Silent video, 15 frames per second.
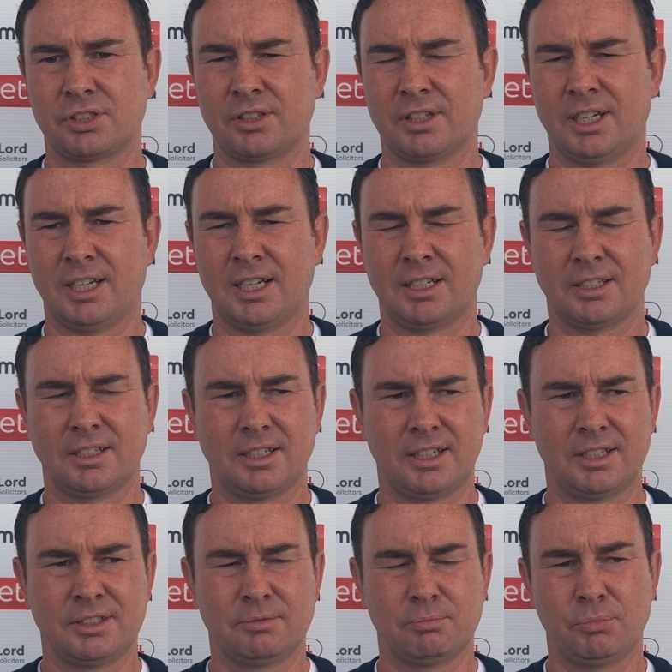at that,
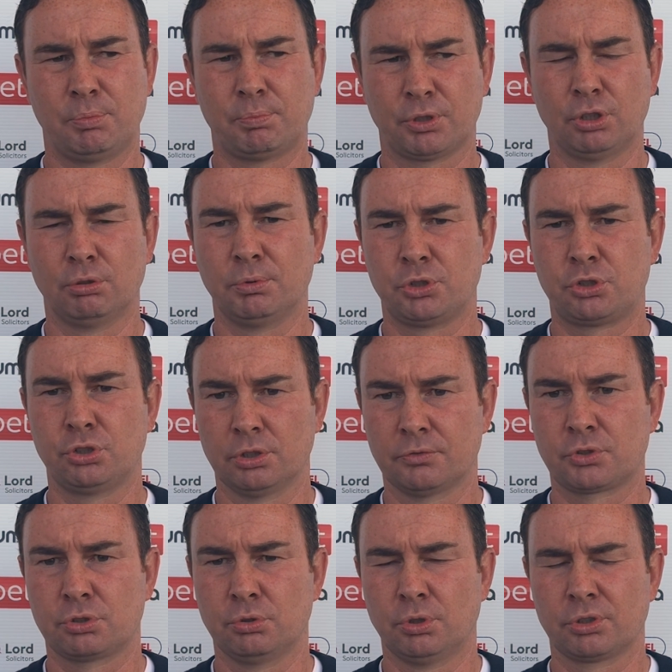and we probably should have
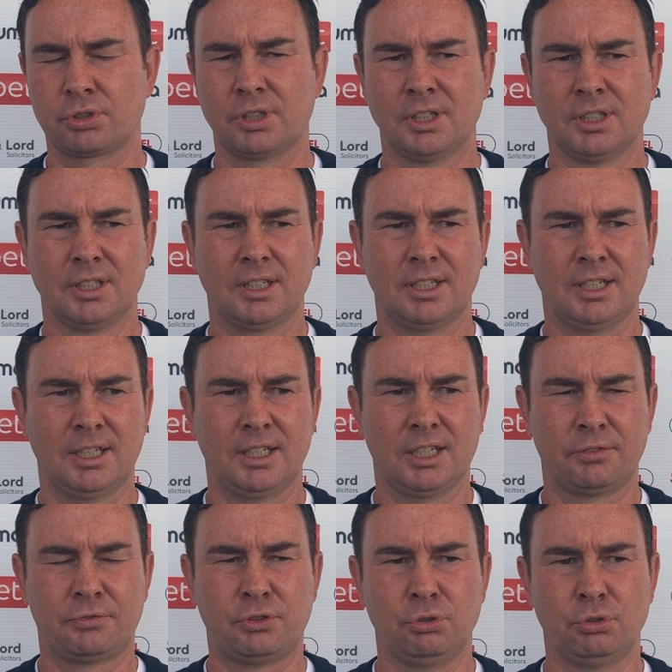scored
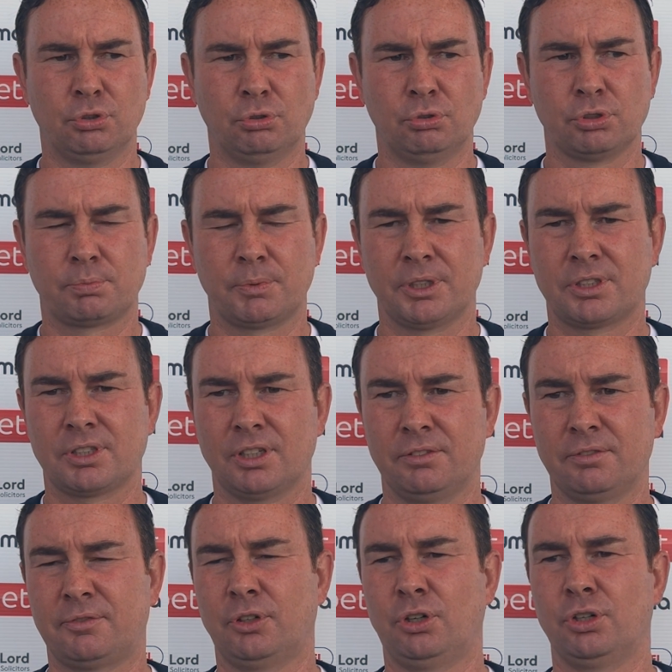a few goals, but
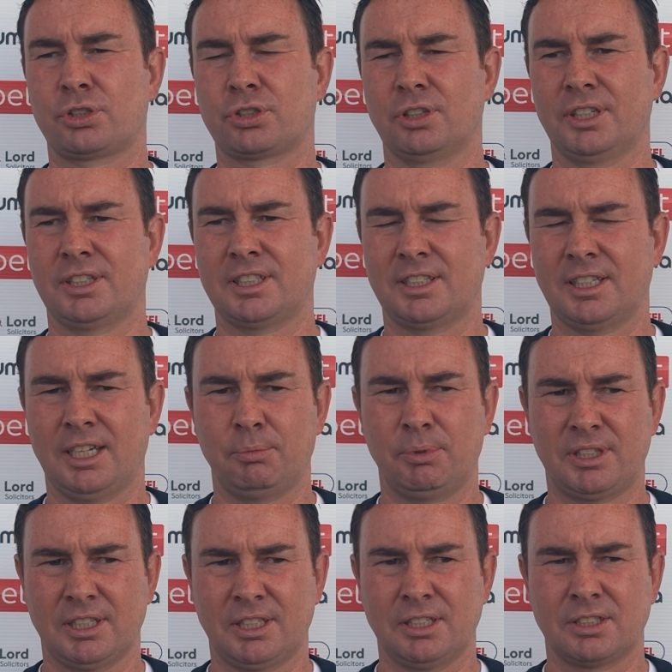unfortunately today we
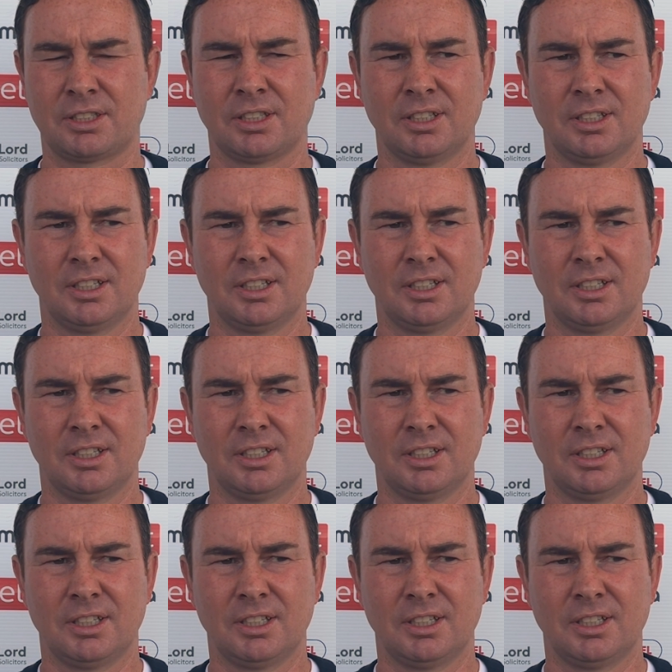didn't.